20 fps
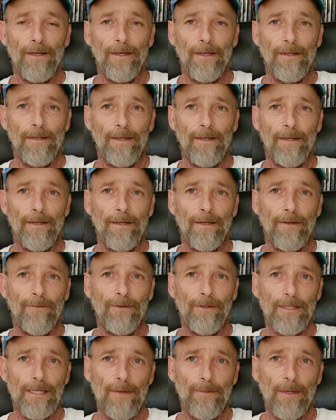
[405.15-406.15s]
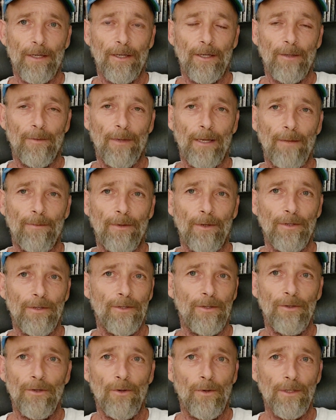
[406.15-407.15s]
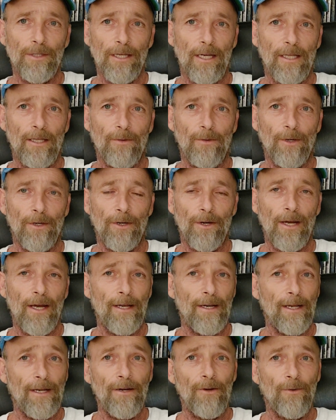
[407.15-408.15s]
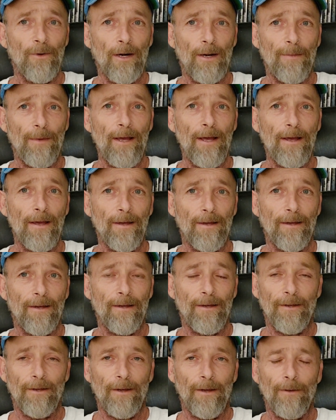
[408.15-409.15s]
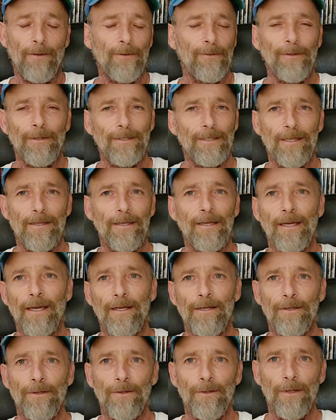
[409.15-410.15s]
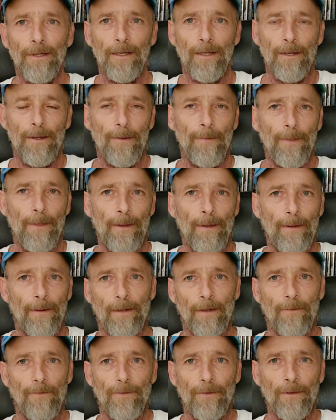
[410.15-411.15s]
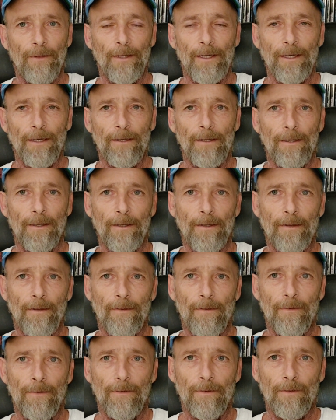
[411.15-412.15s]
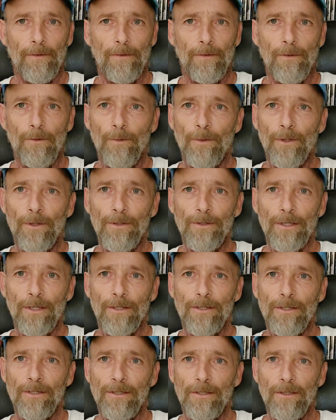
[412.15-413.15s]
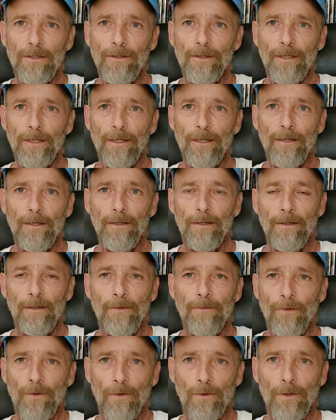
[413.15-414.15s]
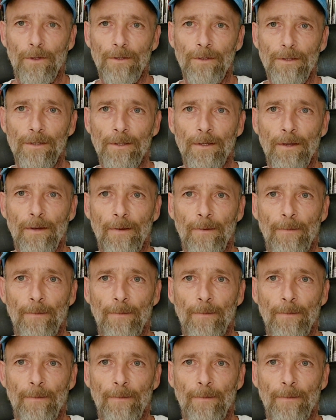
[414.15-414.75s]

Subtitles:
And then if you stop taking your pain pills, you know exactly where you're at, and I know where I'm at. At least I think I do. I feel like the tumors are still there, of course.